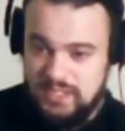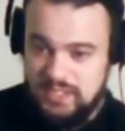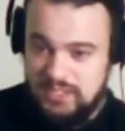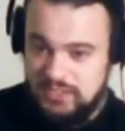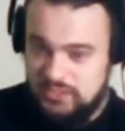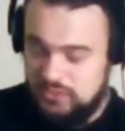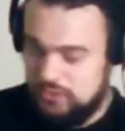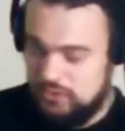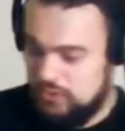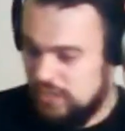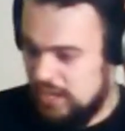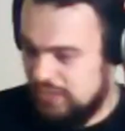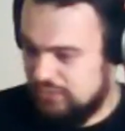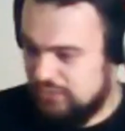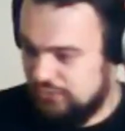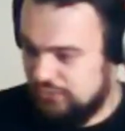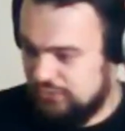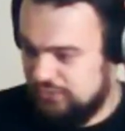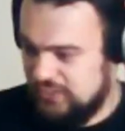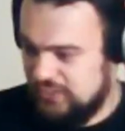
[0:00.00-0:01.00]
So you have to
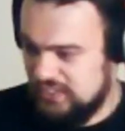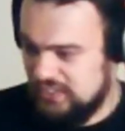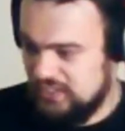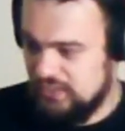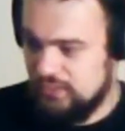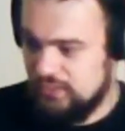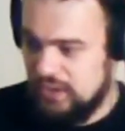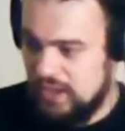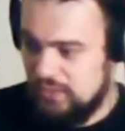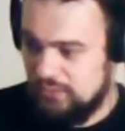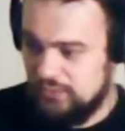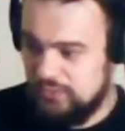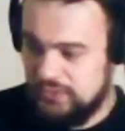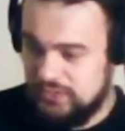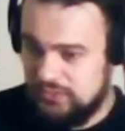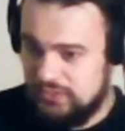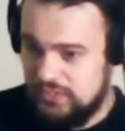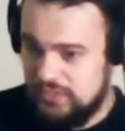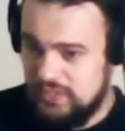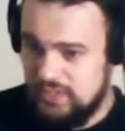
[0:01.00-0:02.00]
fiddle around with the
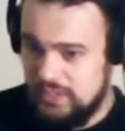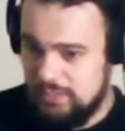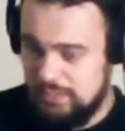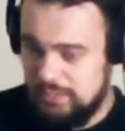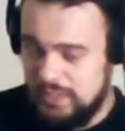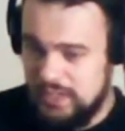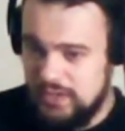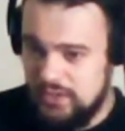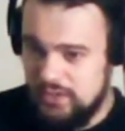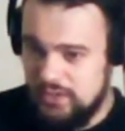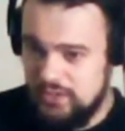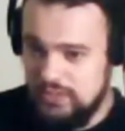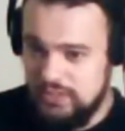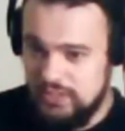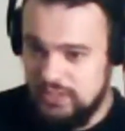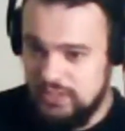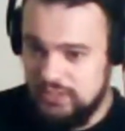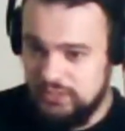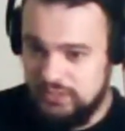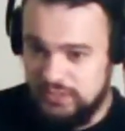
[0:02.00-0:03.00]
CD player
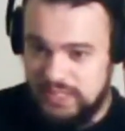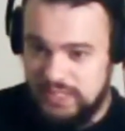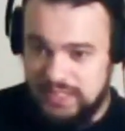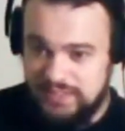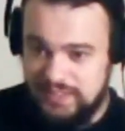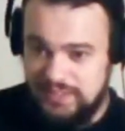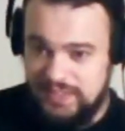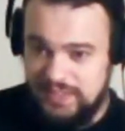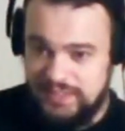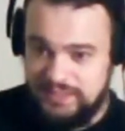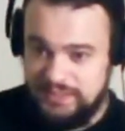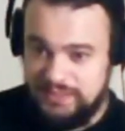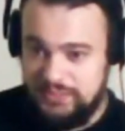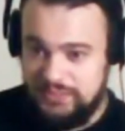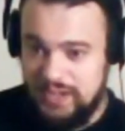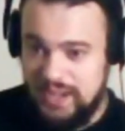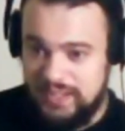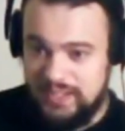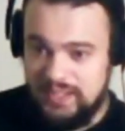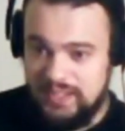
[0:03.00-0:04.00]
to get the next
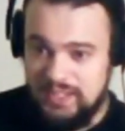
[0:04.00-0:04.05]
track.